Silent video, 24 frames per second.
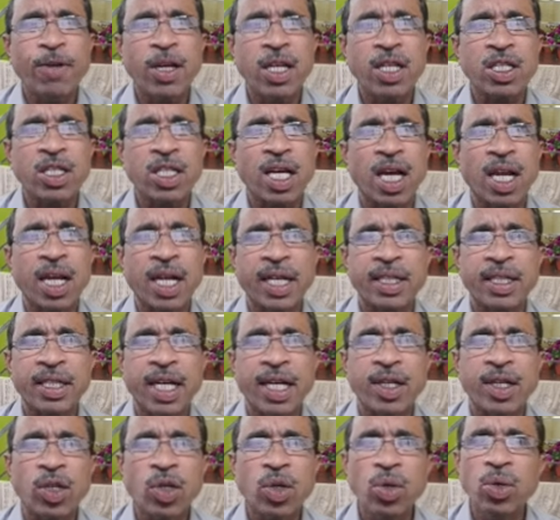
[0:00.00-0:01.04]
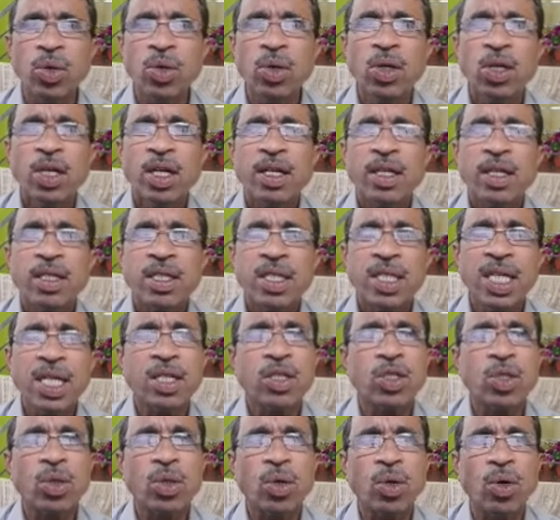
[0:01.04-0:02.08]
is connected to
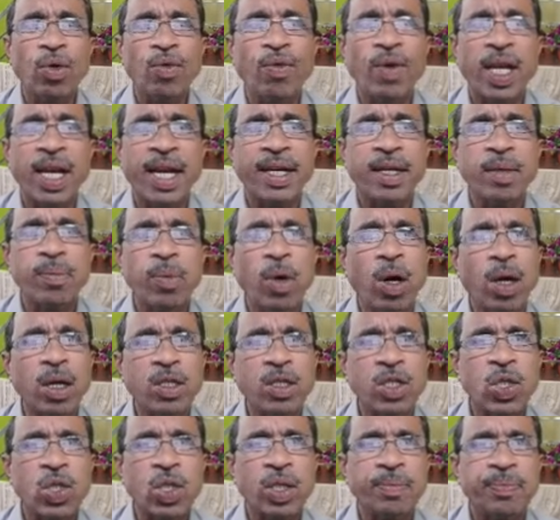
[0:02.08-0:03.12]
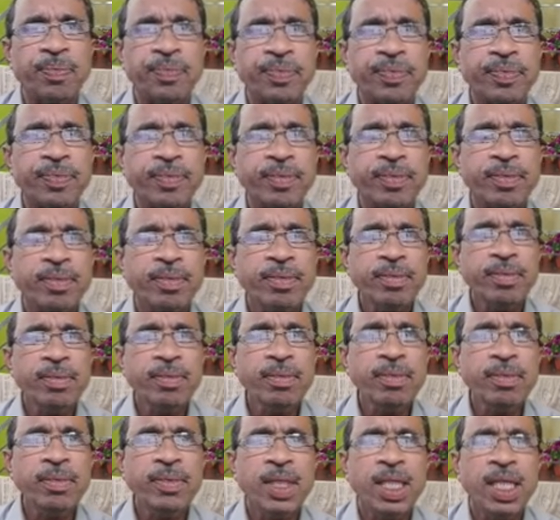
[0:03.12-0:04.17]
6 covalent bonds.
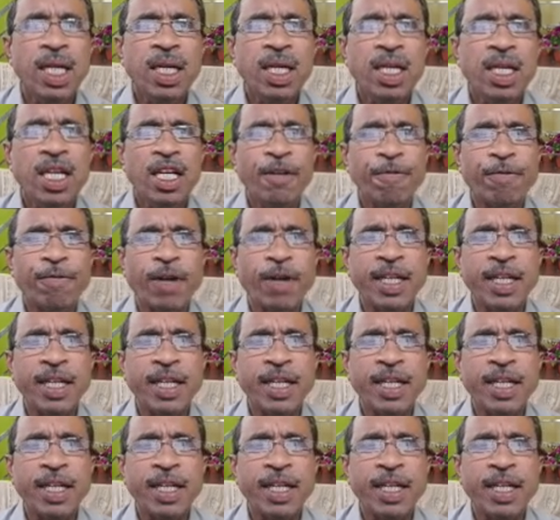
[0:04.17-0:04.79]
If I